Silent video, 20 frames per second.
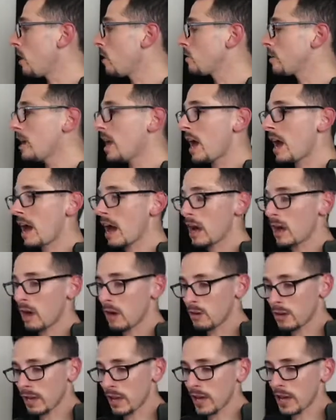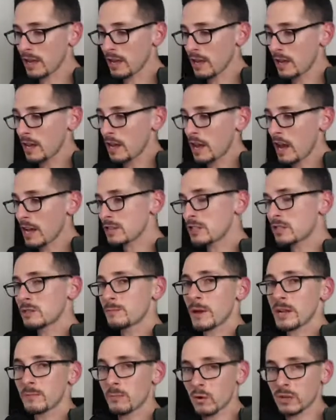yeah, okay, I should
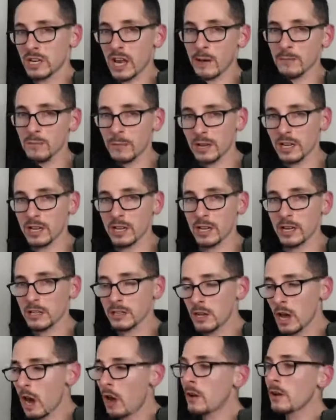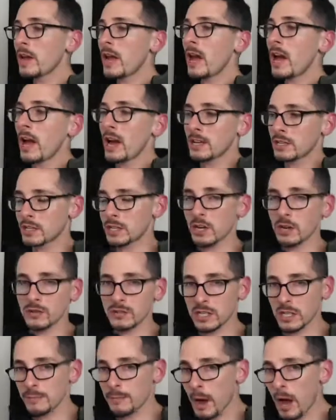spend more time with my kids. Oh yeah, I should go
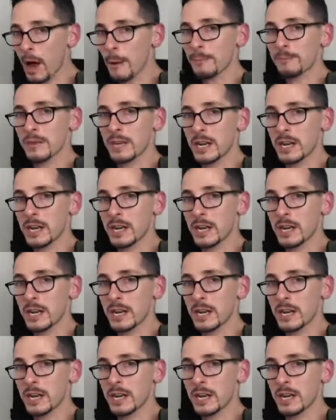see mom,